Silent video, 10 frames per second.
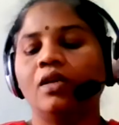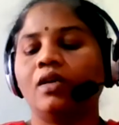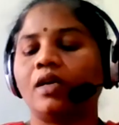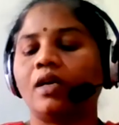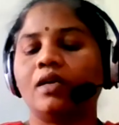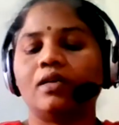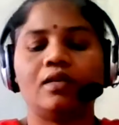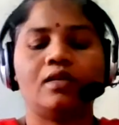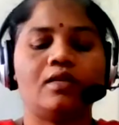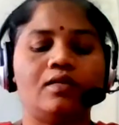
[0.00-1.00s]

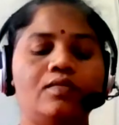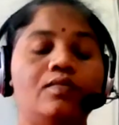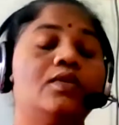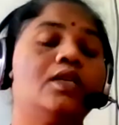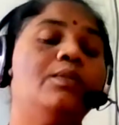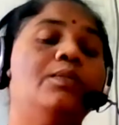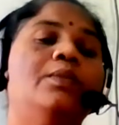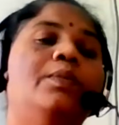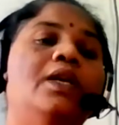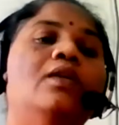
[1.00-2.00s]
are keep
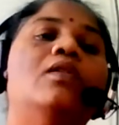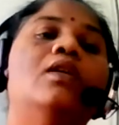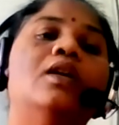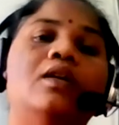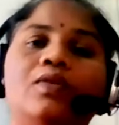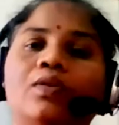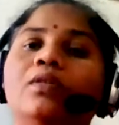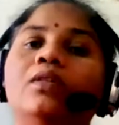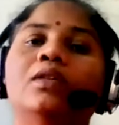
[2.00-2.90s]
depending on our own